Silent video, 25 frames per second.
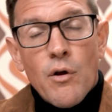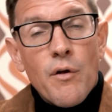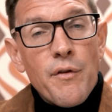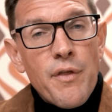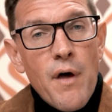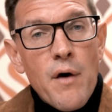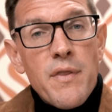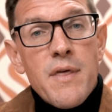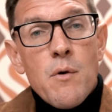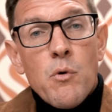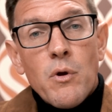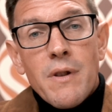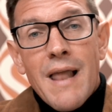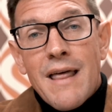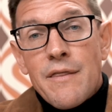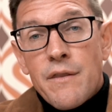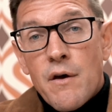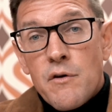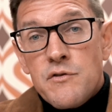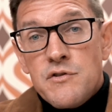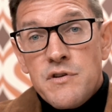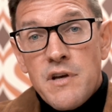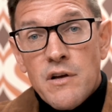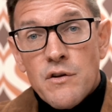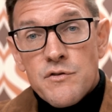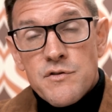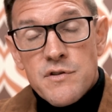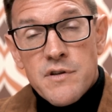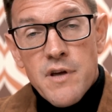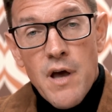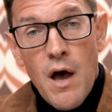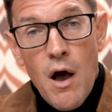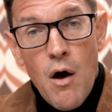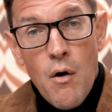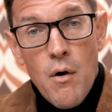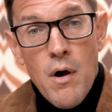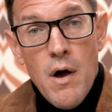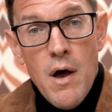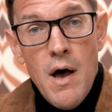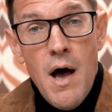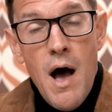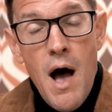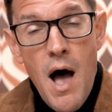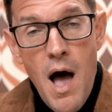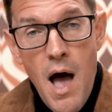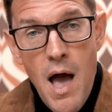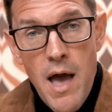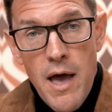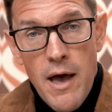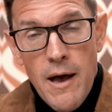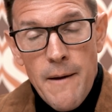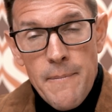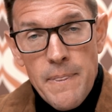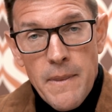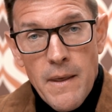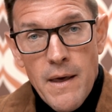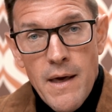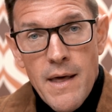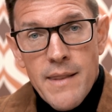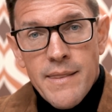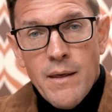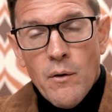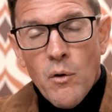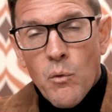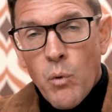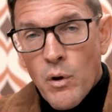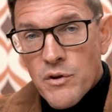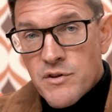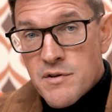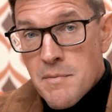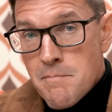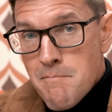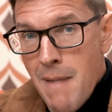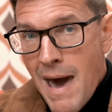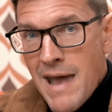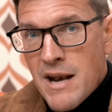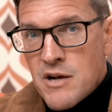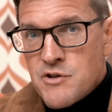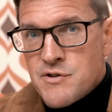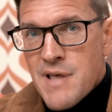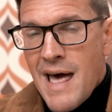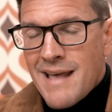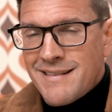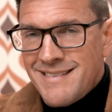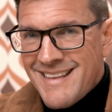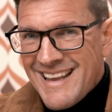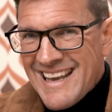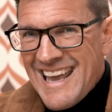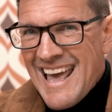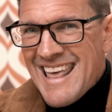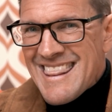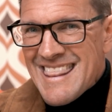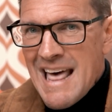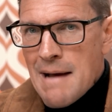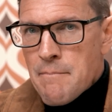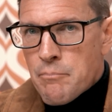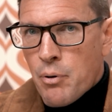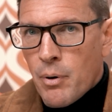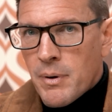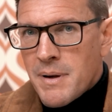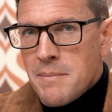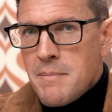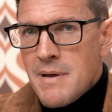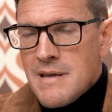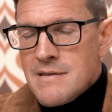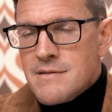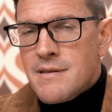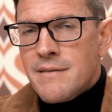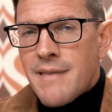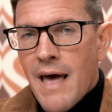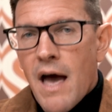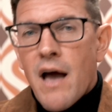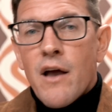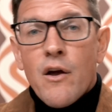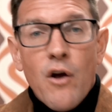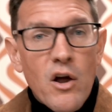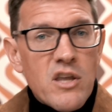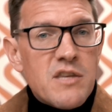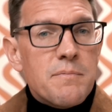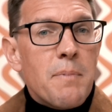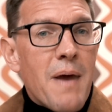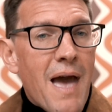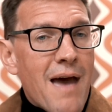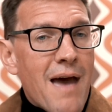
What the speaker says: Although they will let those yields go higher, they will want to manage that. And again, that probably means that they're going to be